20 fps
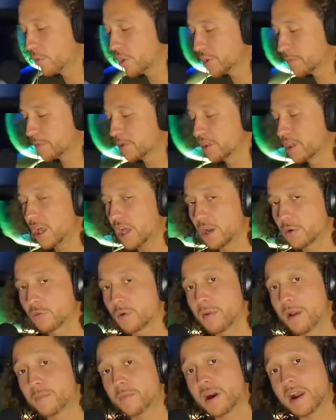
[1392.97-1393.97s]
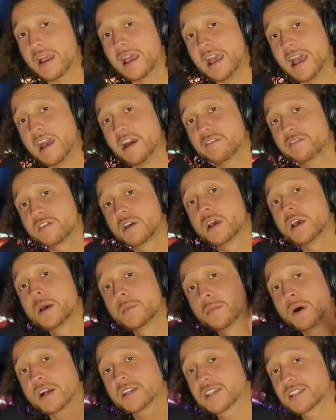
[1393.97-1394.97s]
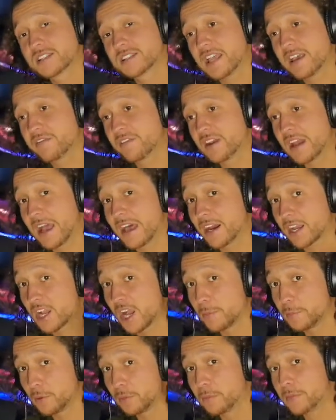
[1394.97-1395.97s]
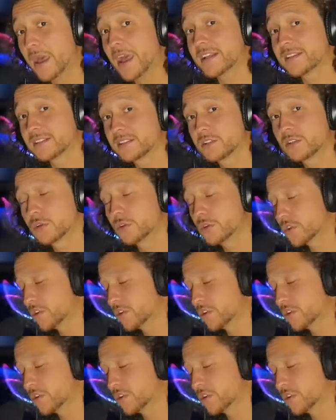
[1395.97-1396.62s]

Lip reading: Wish me luck. Remember, I have Bucks and 7 on a couple bets, too.